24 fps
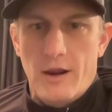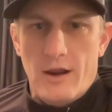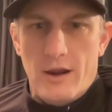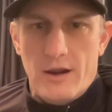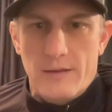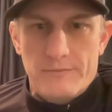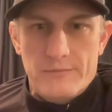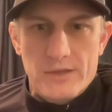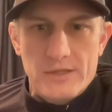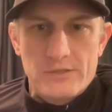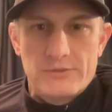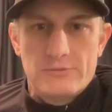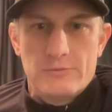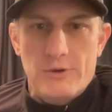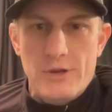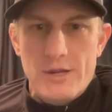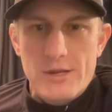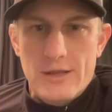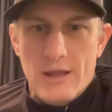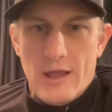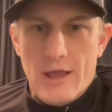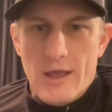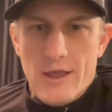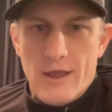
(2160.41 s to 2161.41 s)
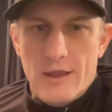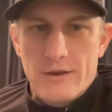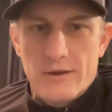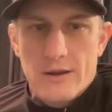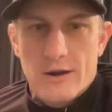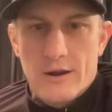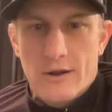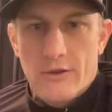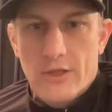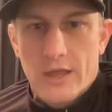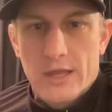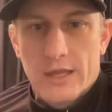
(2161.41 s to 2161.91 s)
this weekend. You
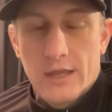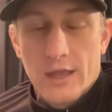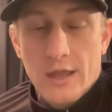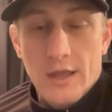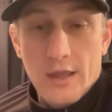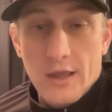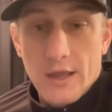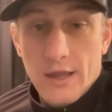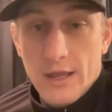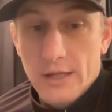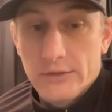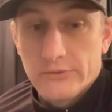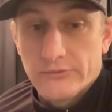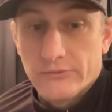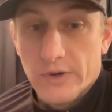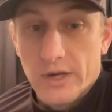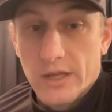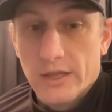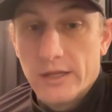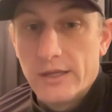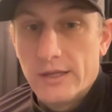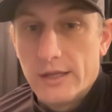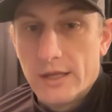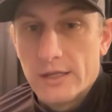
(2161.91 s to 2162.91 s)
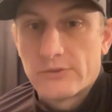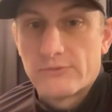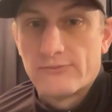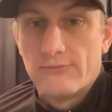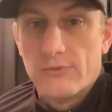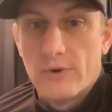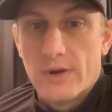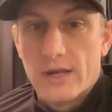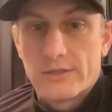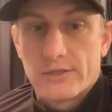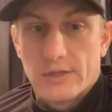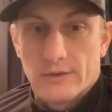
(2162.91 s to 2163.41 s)
know, like it's
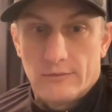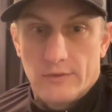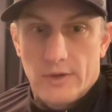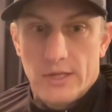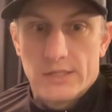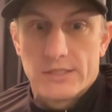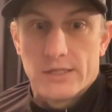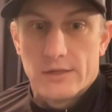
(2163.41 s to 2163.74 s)
an